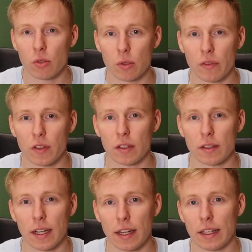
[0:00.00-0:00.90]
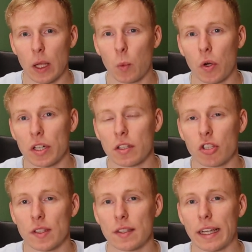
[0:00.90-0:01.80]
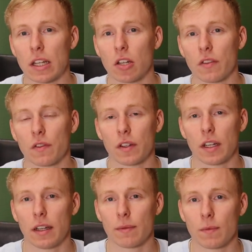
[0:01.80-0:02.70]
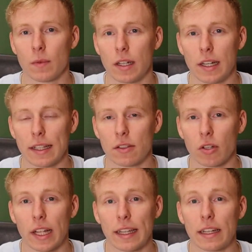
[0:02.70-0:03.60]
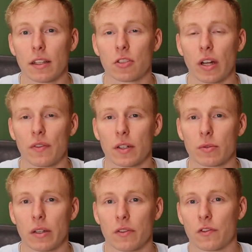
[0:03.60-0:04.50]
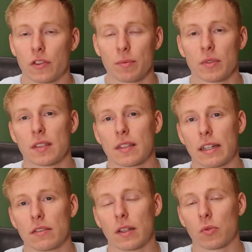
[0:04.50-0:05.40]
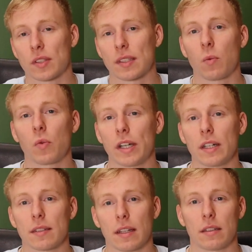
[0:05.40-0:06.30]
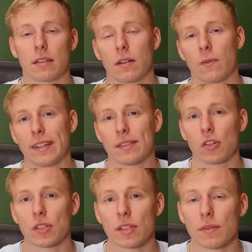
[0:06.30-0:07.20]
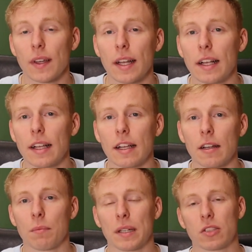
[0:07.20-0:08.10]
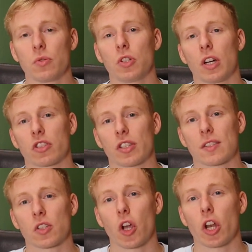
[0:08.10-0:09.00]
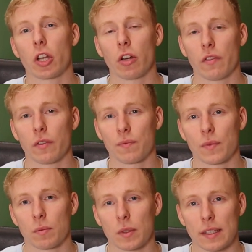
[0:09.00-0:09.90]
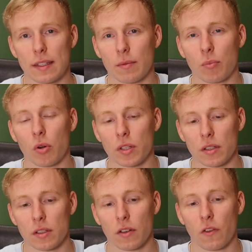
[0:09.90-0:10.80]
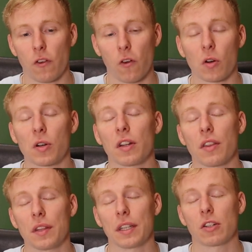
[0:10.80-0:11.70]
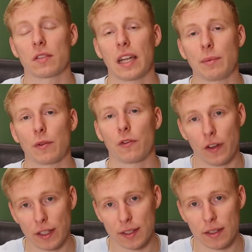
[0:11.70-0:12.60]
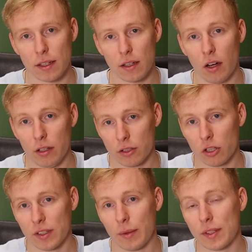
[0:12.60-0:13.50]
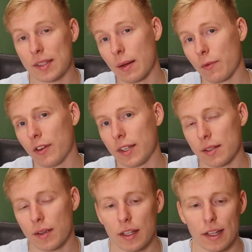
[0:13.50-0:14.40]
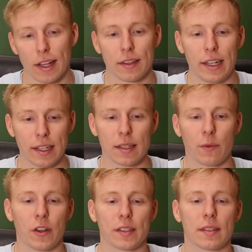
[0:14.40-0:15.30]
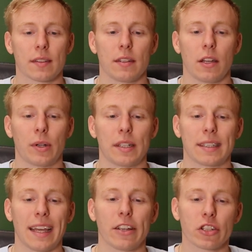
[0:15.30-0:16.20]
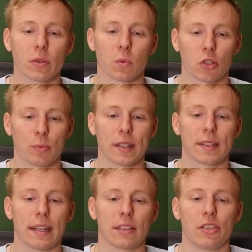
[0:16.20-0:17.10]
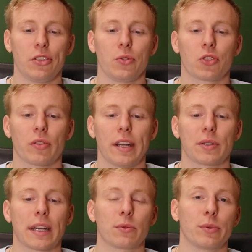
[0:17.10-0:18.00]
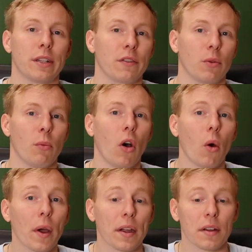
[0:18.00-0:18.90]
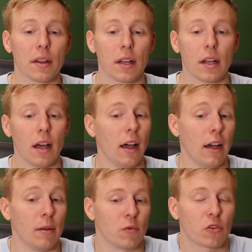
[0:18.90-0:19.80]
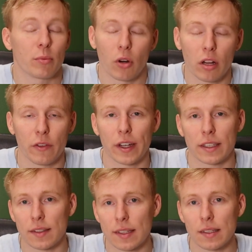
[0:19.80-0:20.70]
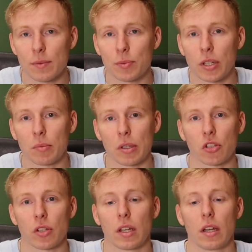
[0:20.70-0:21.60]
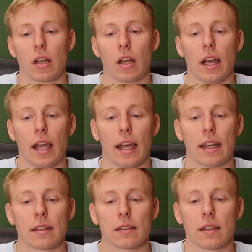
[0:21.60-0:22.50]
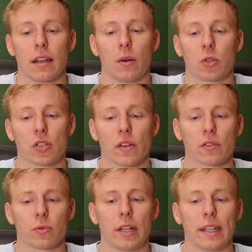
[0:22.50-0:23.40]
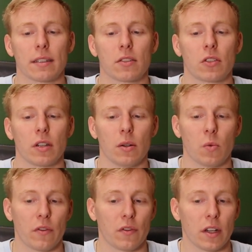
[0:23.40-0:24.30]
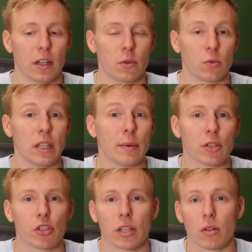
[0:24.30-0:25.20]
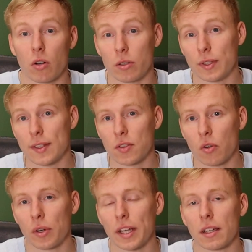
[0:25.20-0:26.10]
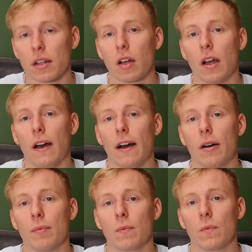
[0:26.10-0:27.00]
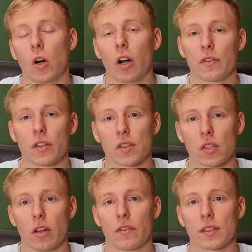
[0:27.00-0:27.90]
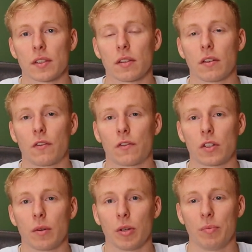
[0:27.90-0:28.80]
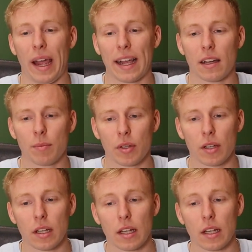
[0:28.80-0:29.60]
you do it with an entire network. Just take it off. Um, let, don't let any traffic route from this kind of network somewhere else and vice versa. But do not just turn it off. This is important for the containment phase or the containment subphase. The next subphase is the eradication, which means that you try to get rid of the malware um, from all affected systems pretty much, and uh, which is often related uh, with uh, re-imaging or restoring um, of the servers from a backup,